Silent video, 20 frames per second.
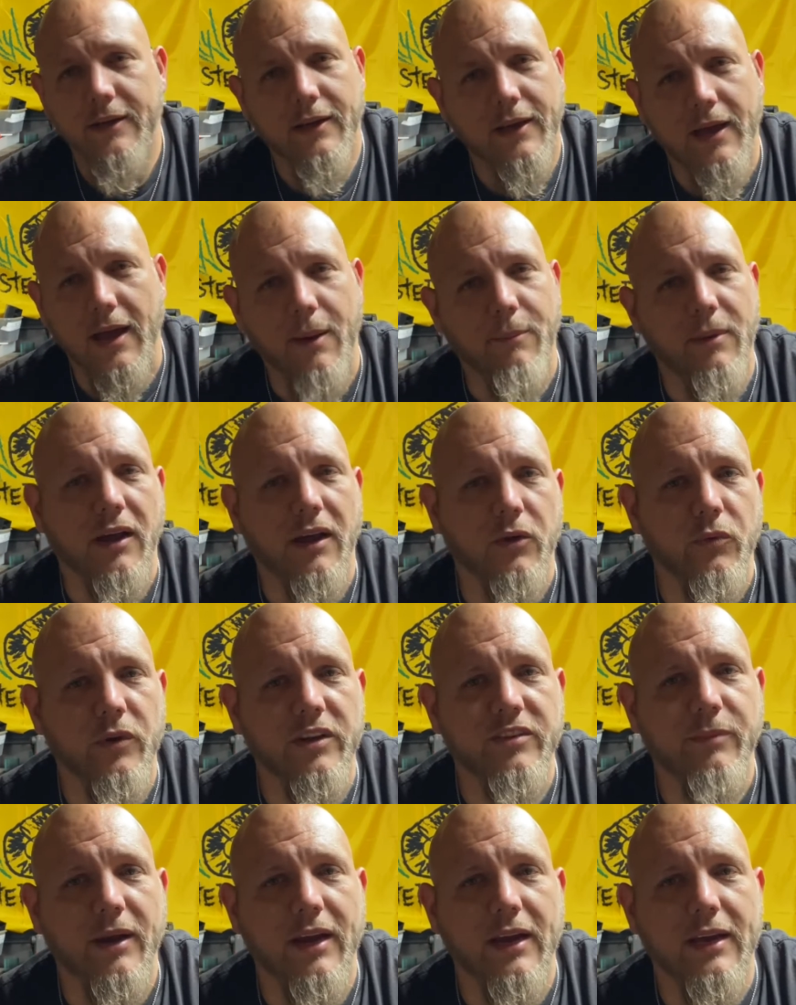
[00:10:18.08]
I'm not going to
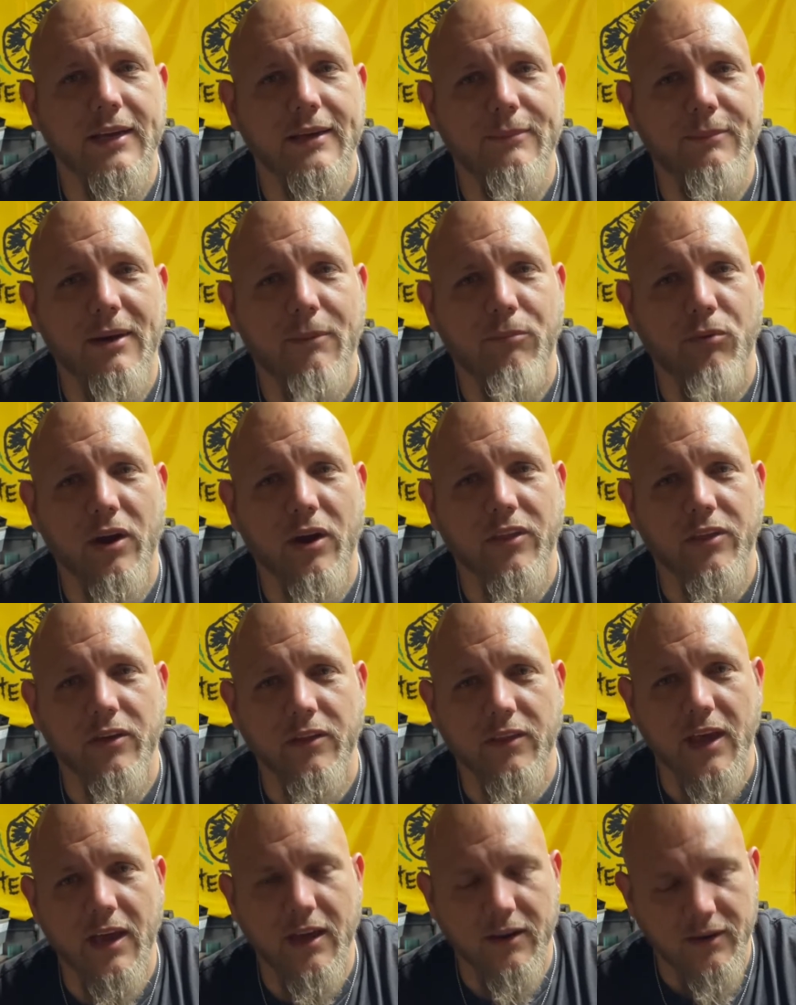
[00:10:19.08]
waste my breath on
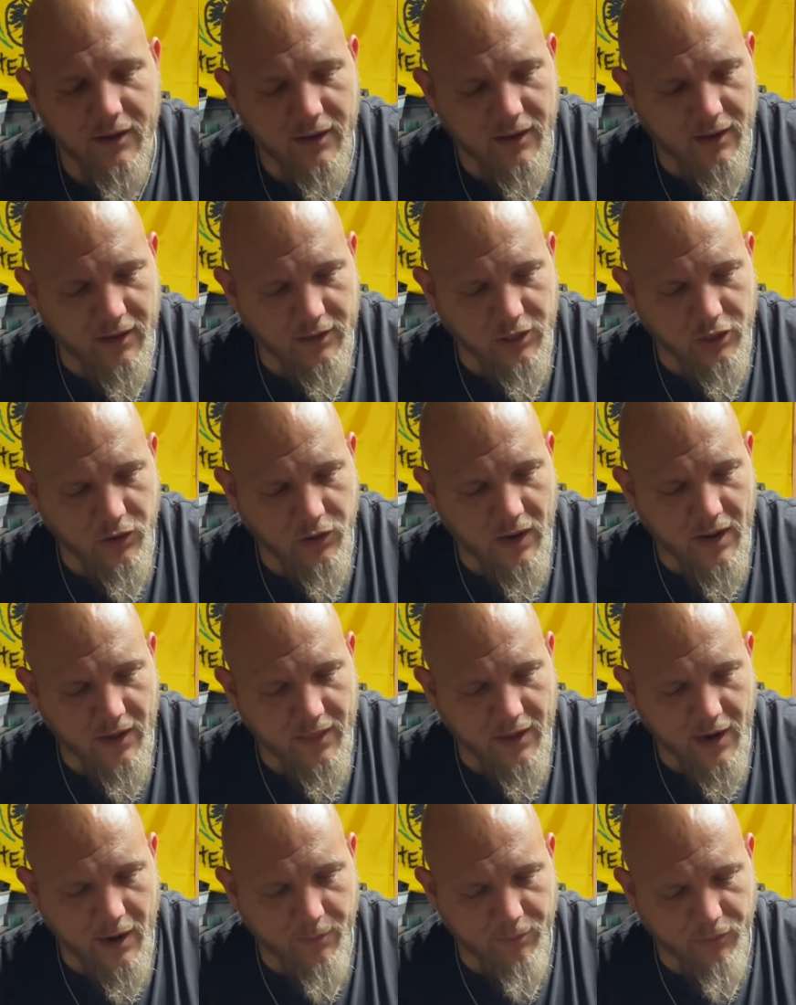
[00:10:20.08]
that. You know how
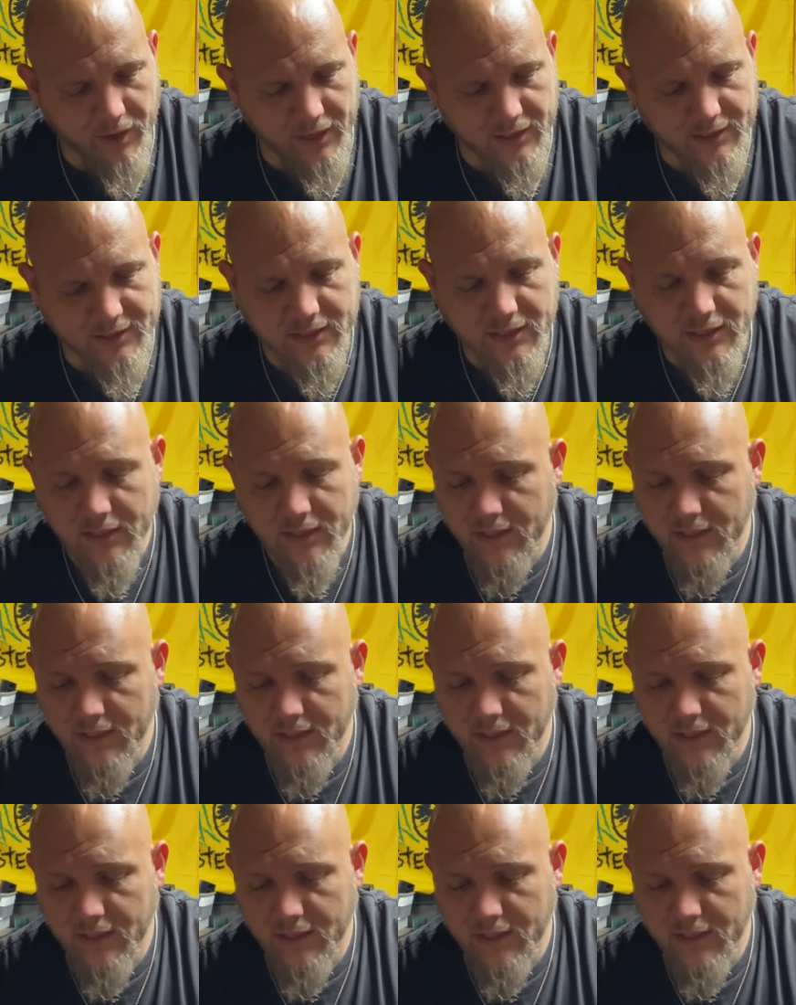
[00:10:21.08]
that operates.